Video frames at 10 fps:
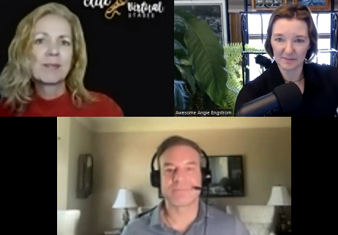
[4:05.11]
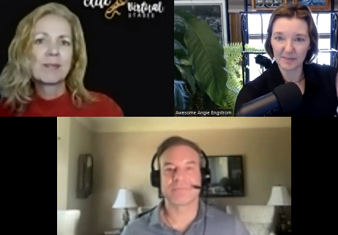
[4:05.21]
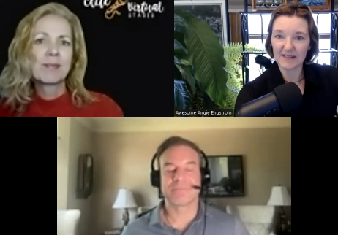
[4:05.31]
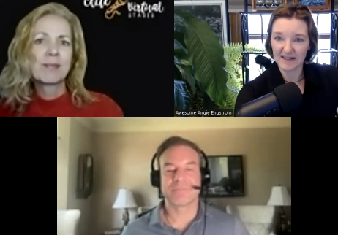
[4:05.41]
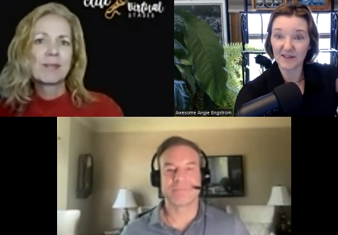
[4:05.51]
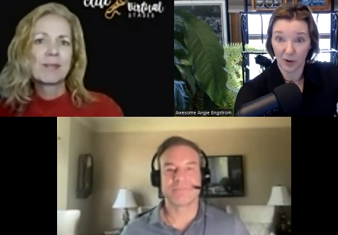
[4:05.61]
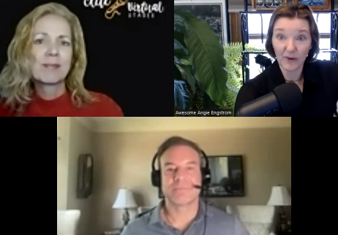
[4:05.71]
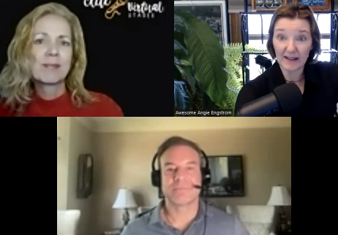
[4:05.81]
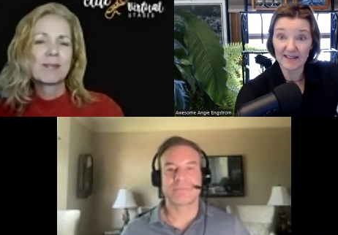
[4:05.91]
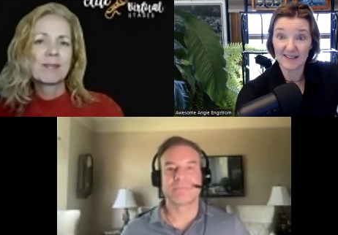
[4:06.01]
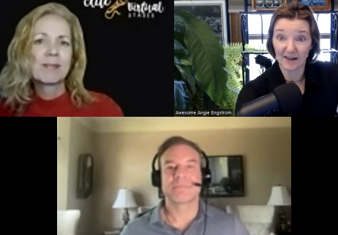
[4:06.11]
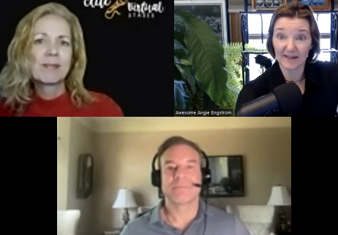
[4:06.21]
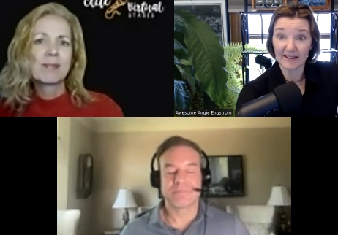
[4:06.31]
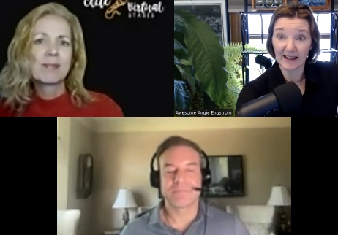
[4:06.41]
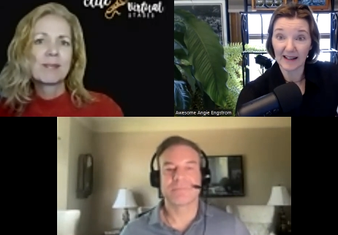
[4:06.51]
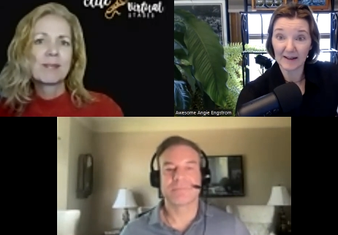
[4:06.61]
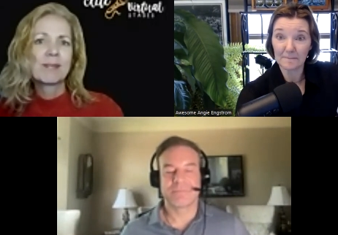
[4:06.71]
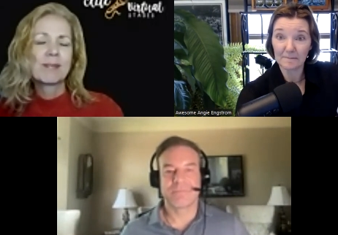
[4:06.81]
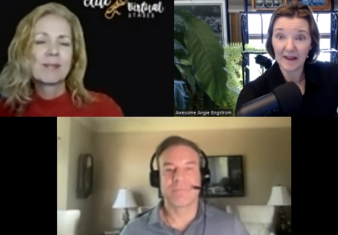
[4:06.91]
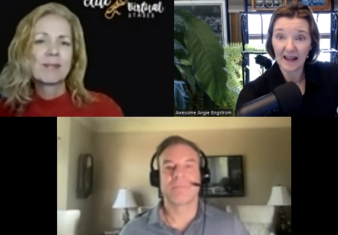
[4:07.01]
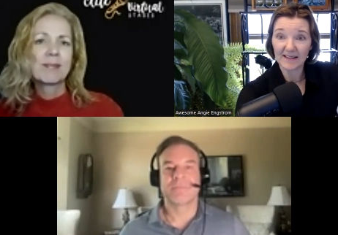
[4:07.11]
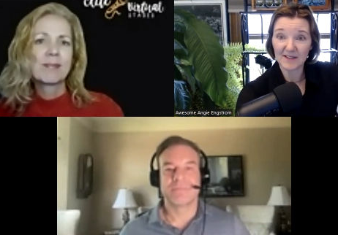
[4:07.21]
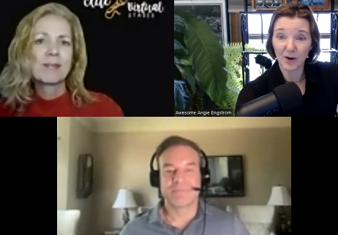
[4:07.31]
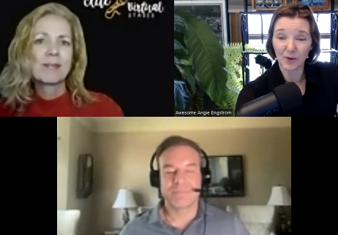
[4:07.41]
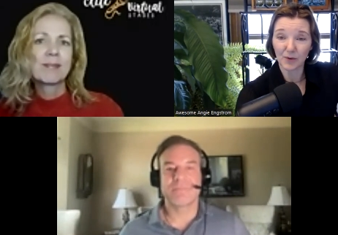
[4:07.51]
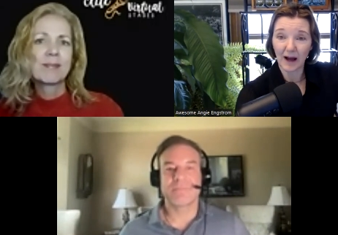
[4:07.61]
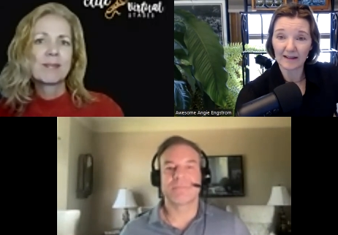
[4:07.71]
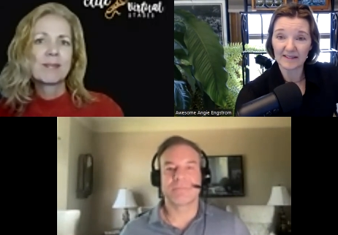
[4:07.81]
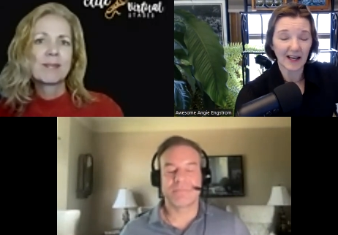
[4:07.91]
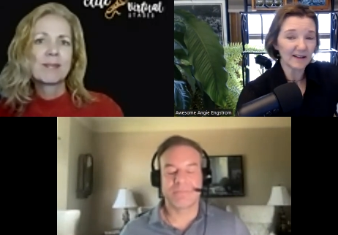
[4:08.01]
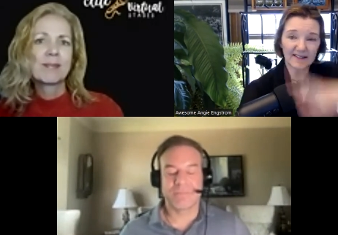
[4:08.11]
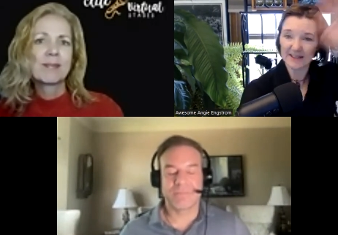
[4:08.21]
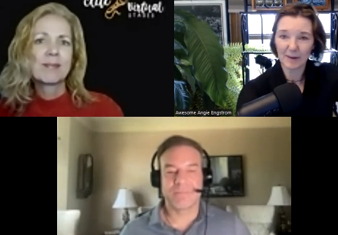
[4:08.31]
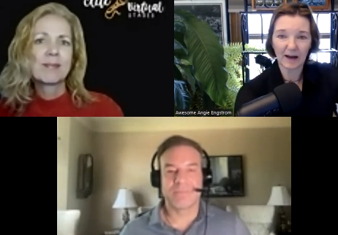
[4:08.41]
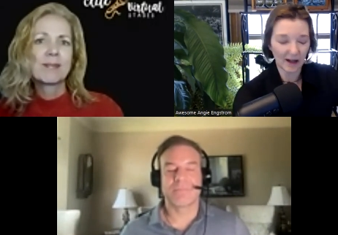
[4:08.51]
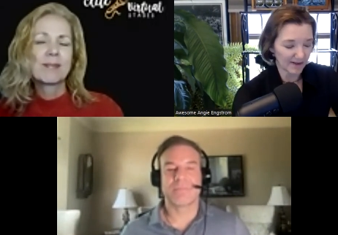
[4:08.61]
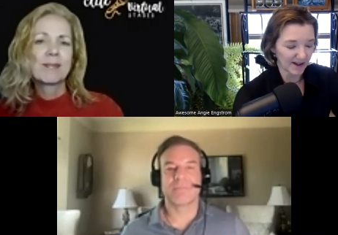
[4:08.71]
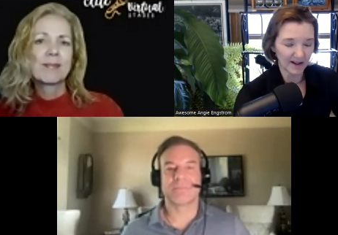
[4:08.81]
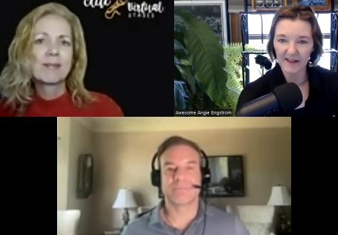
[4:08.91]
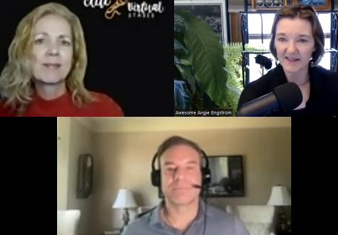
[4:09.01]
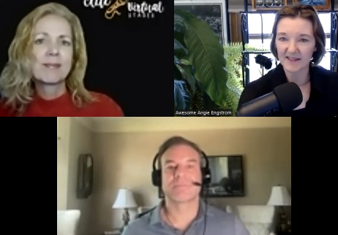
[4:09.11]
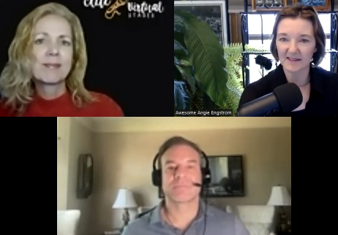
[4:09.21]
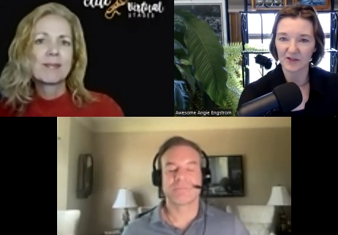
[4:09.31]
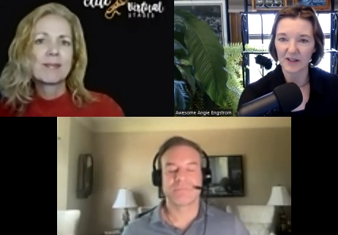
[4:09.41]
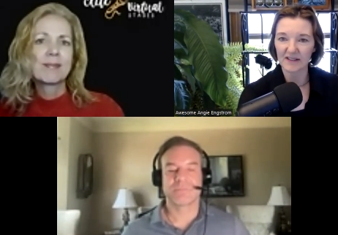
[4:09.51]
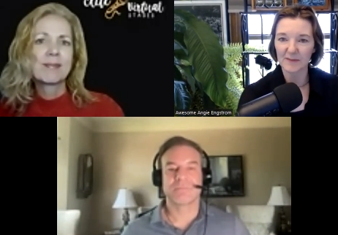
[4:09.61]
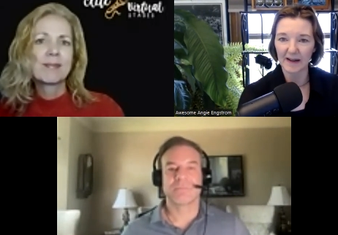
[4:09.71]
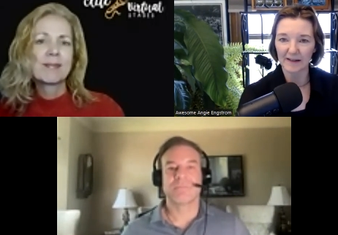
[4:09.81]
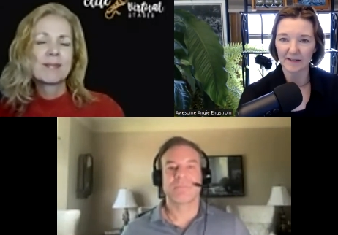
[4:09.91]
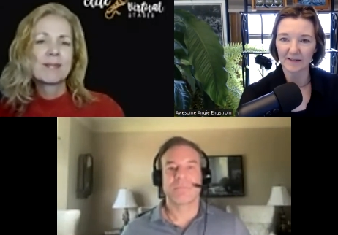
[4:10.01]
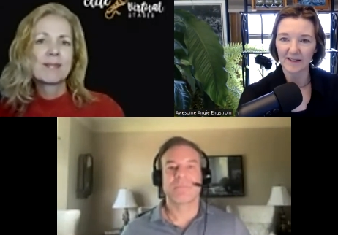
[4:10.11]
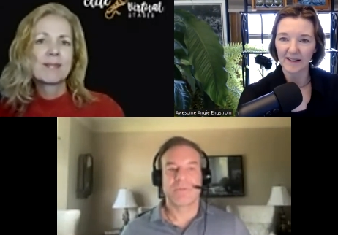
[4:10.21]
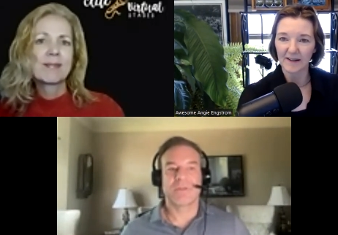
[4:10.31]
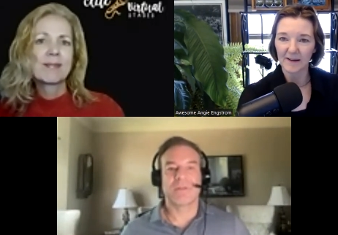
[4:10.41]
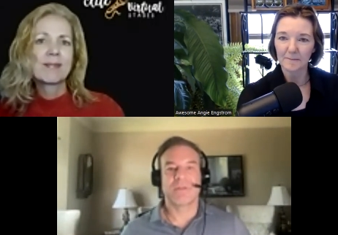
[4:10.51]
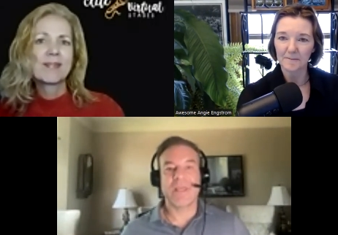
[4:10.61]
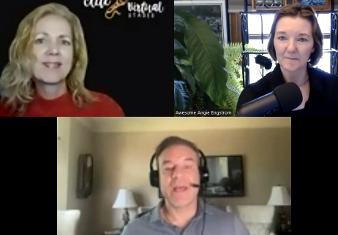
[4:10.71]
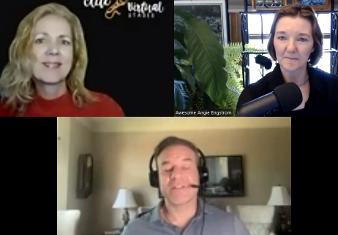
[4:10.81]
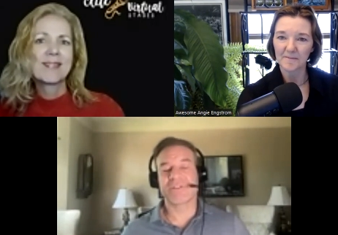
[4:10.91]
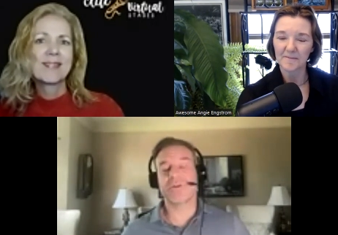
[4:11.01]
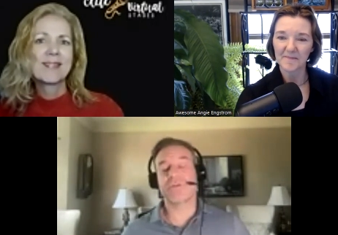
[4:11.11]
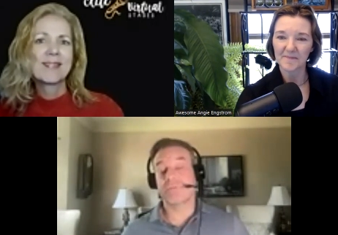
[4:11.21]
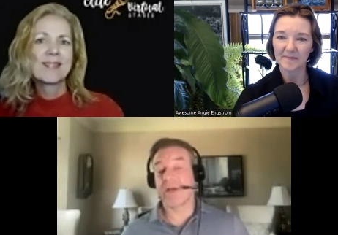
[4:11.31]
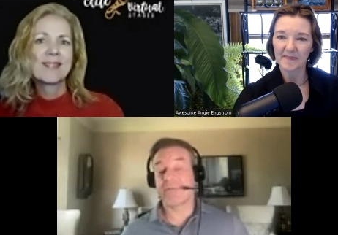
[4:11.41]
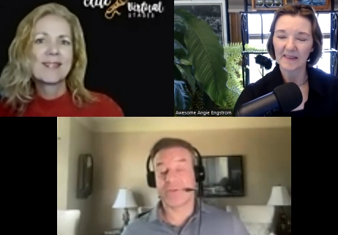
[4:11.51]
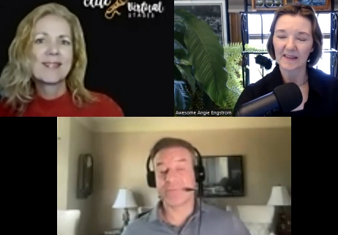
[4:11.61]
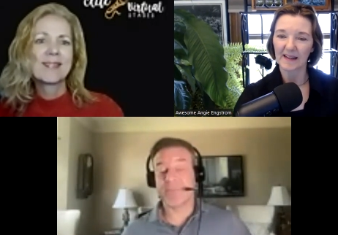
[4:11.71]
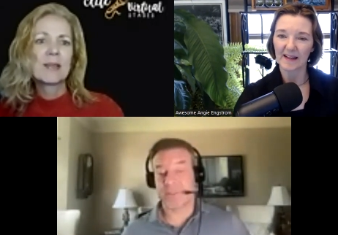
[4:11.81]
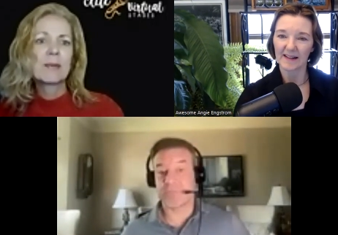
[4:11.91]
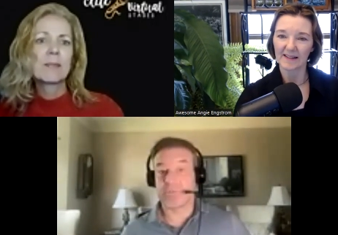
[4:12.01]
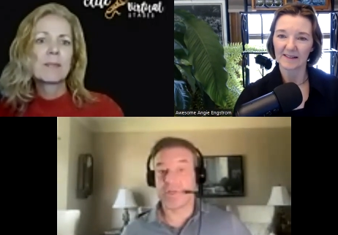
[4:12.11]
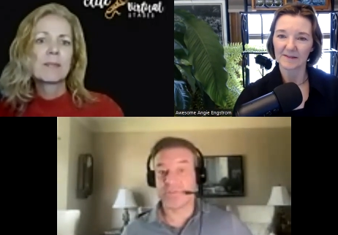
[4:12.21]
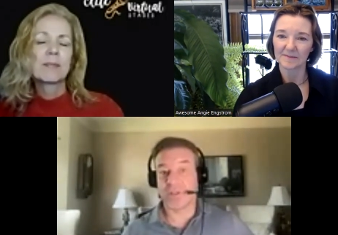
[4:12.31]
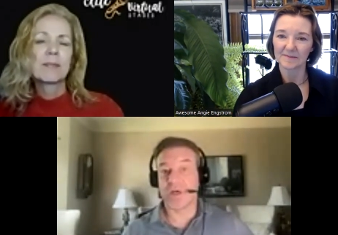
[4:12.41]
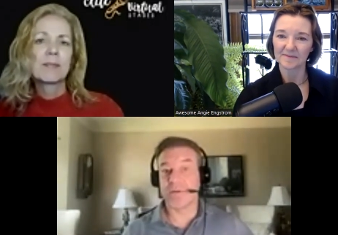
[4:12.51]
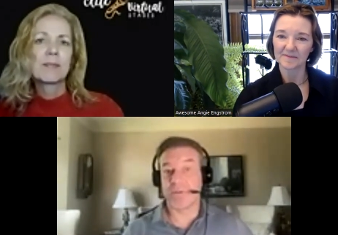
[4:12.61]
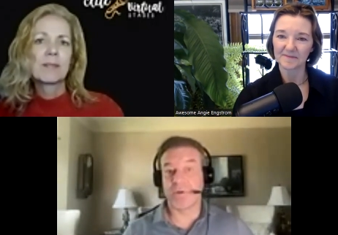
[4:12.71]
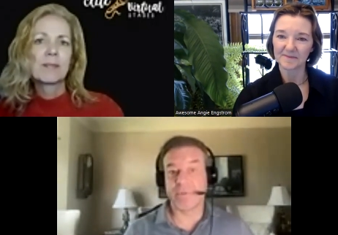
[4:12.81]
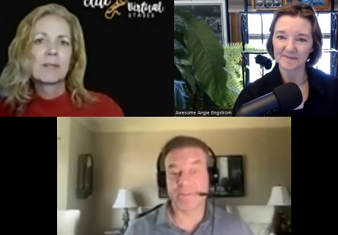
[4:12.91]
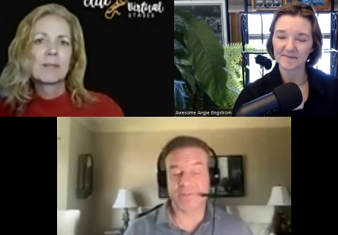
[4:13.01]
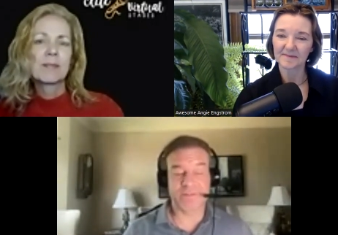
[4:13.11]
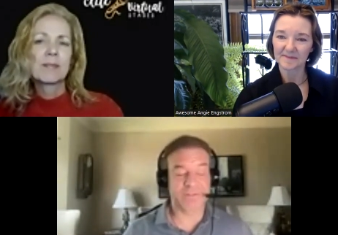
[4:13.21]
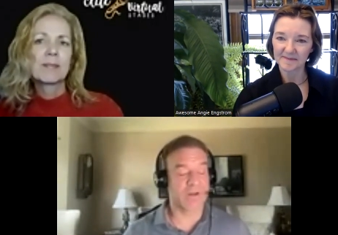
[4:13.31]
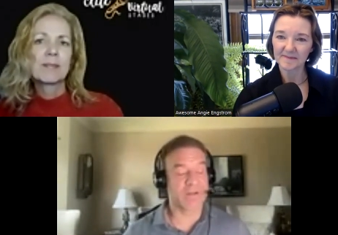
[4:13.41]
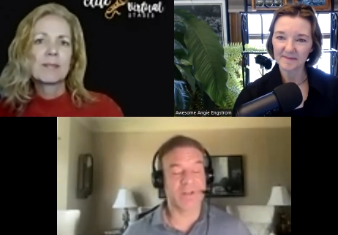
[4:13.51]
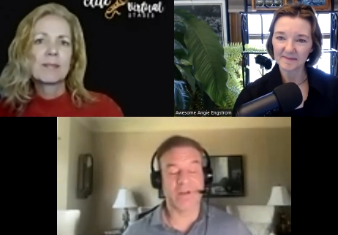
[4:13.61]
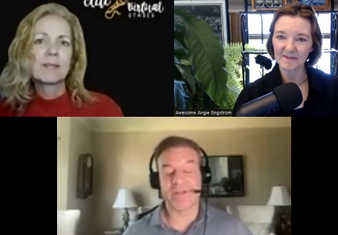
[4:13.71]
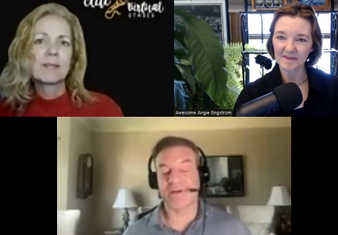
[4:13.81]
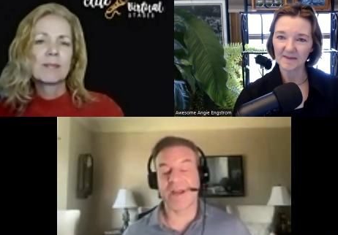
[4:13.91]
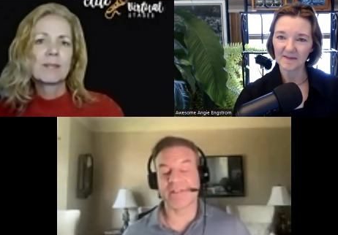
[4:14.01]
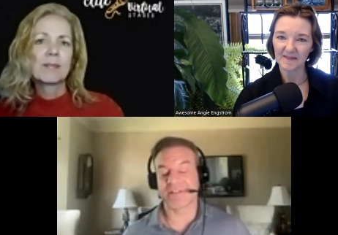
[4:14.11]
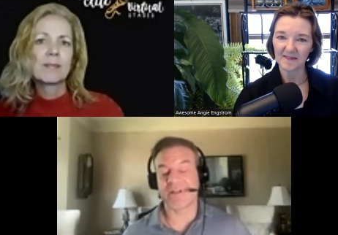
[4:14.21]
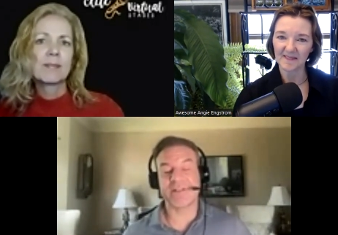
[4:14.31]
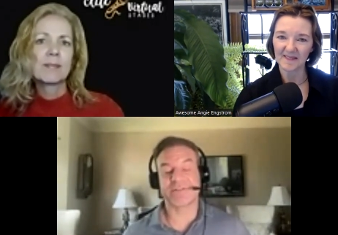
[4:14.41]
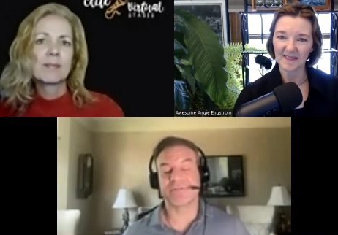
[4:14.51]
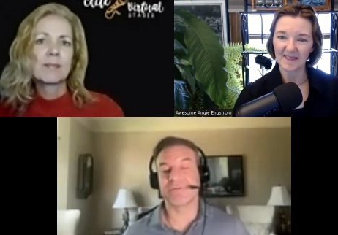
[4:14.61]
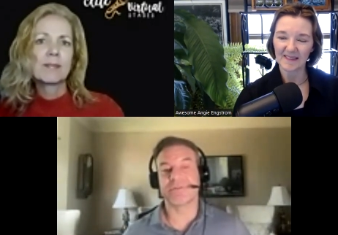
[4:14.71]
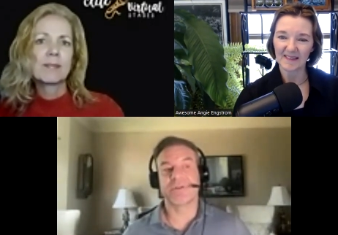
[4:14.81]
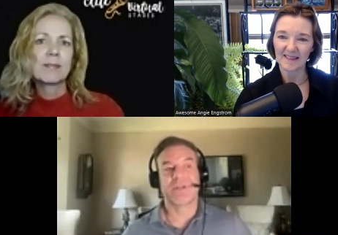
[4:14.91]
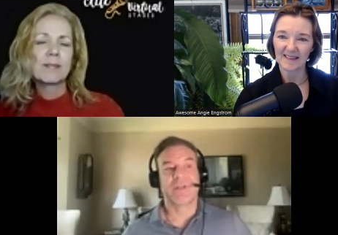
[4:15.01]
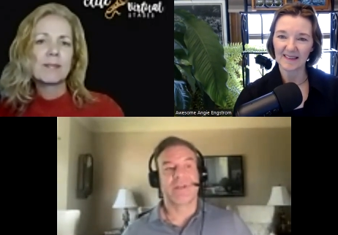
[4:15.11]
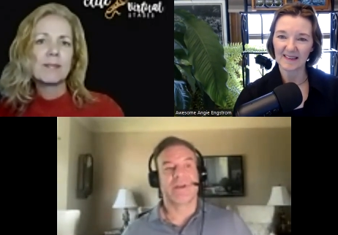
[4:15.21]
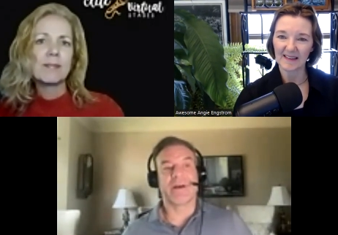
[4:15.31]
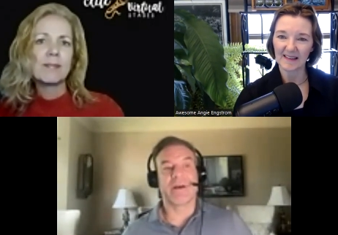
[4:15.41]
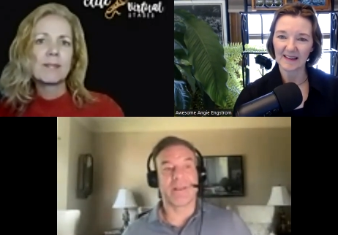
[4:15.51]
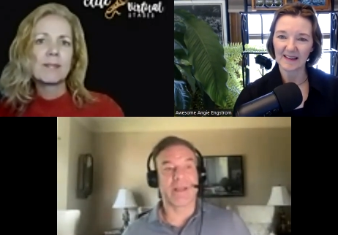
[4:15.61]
Speaker 1: business going. It sounded like and so tell us about how that all this transpired.
Speaker 2: Yeah, so my first business was a lawn mowing business. Started cutting grass in high school, uh, like a